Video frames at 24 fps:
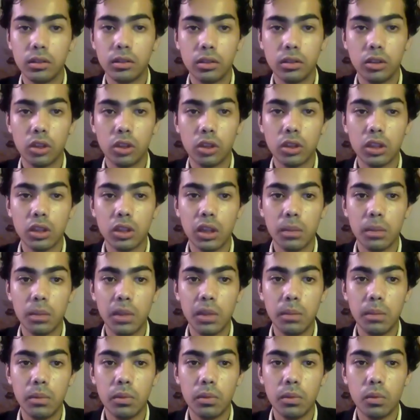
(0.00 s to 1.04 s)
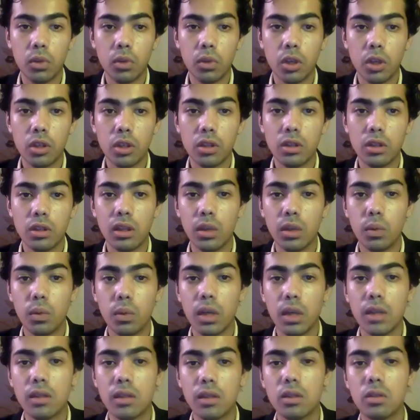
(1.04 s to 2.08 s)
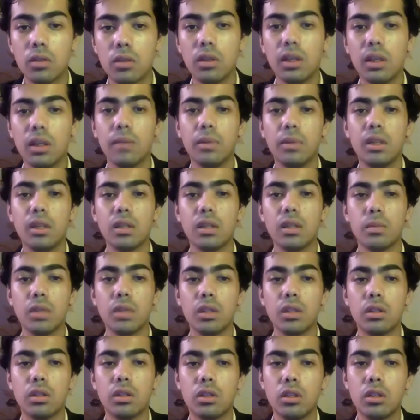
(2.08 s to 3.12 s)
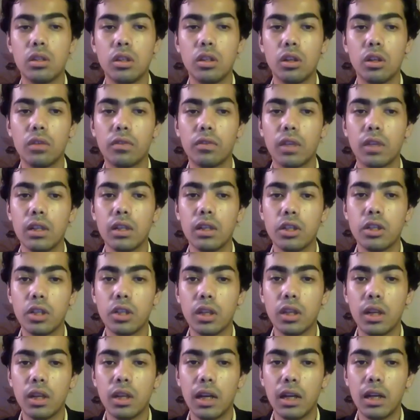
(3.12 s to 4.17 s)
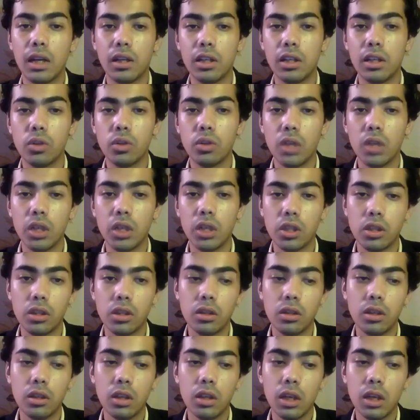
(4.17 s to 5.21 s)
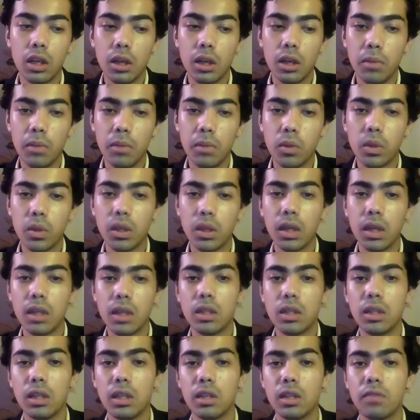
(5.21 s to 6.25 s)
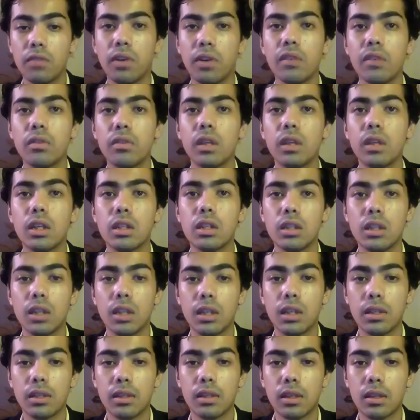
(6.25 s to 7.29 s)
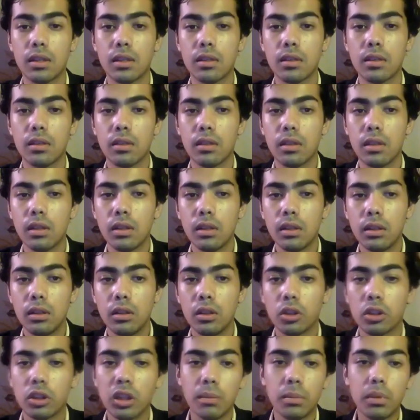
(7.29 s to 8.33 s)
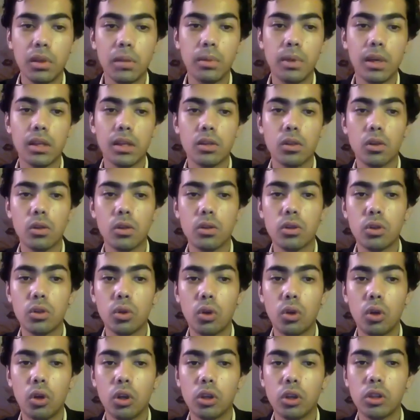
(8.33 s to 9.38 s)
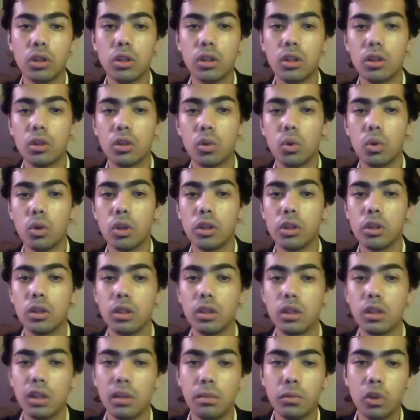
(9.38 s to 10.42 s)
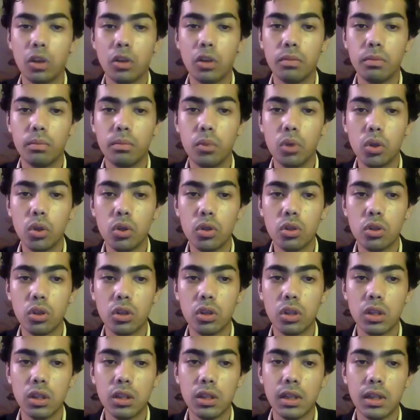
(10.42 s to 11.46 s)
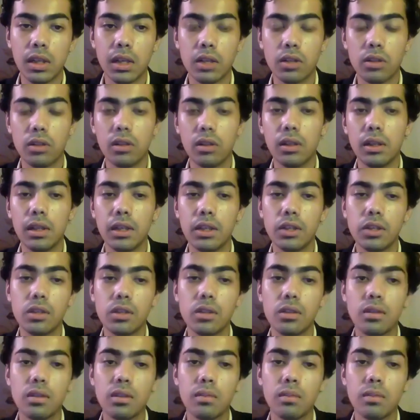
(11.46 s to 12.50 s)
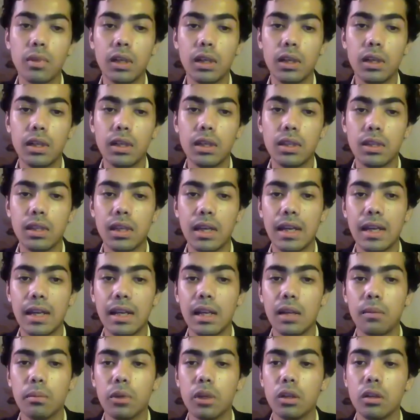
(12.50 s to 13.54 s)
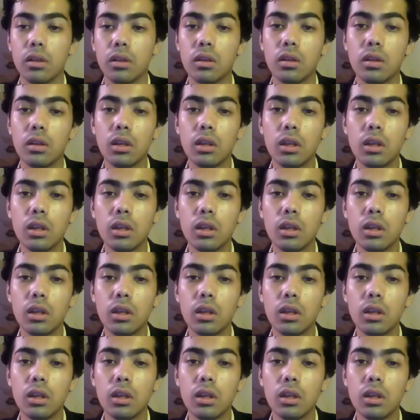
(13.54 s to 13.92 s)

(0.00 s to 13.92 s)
Dr. Habib was the advisor to the Lebanese Ministry of Culture and Higher Education between 1995 and 1996. Dr. Habib has also authored and co-authored a number of books on international relations, the Middle East, and Lebanon.